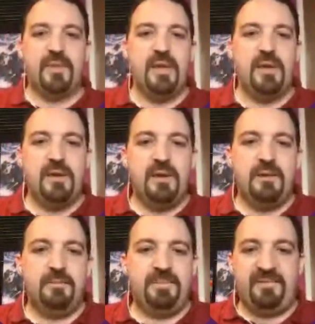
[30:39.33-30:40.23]

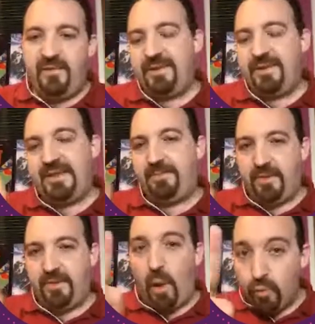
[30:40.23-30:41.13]
Performance should be the
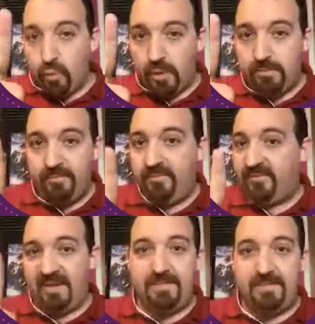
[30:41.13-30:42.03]
number one
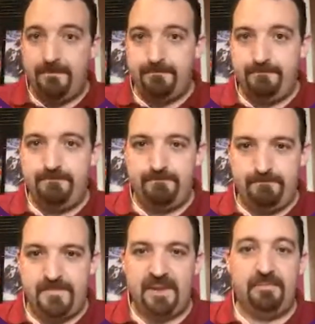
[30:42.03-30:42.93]
priority,
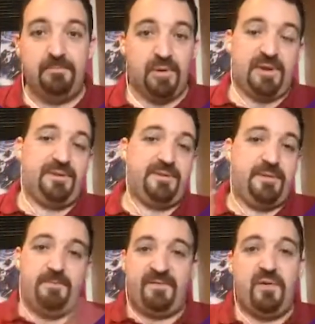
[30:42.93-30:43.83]
always, because
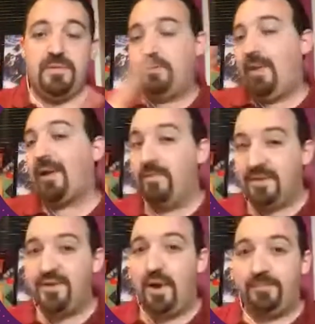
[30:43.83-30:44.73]
without performance,
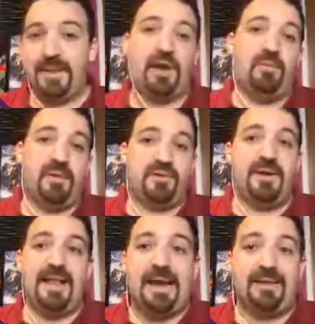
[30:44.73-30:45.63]
there is no
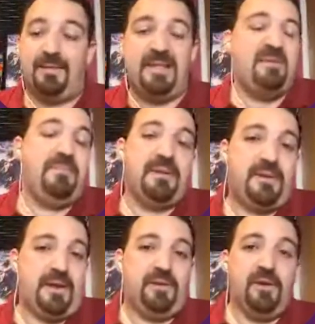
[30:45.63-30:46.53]
conversion,
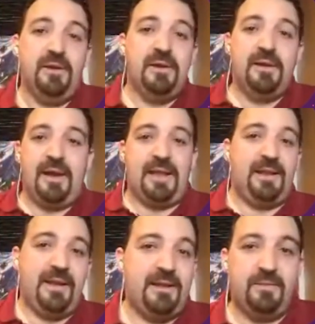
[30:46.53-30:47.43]
and conversion
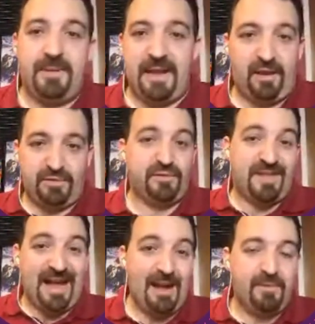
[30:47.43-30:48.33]
is what brings the
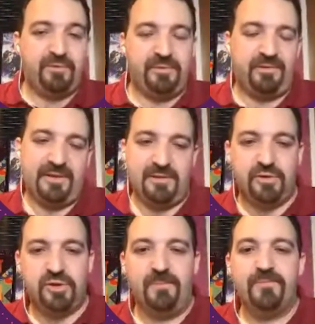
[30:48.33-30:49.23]
money in
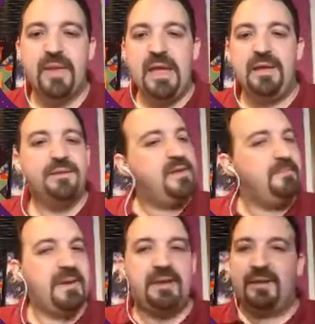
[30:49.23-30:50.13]
for us to make
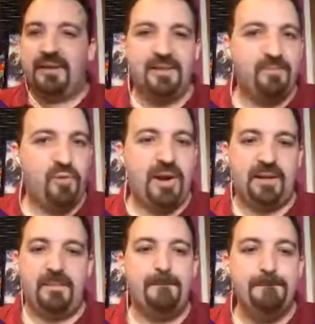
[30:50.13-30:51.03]
development.
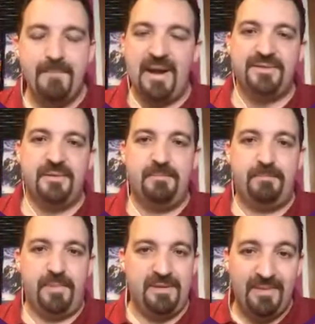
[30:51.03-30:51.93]
So we need to
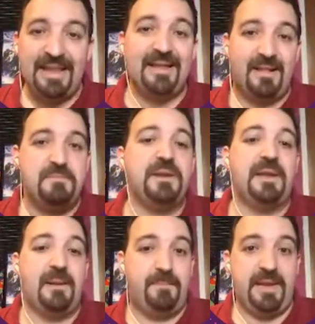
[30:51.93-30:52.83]
push for
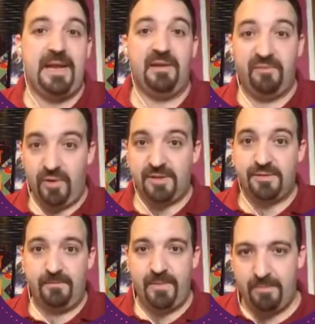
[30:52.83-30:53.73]
more, and the
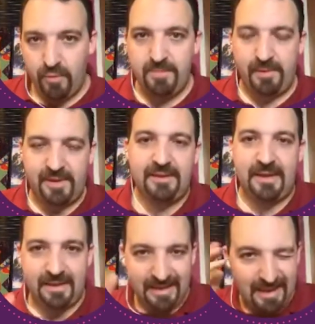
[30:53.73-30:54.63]
effort
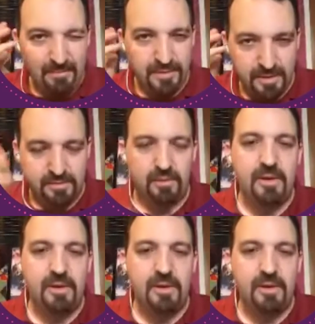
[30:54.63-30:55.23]
is worth it.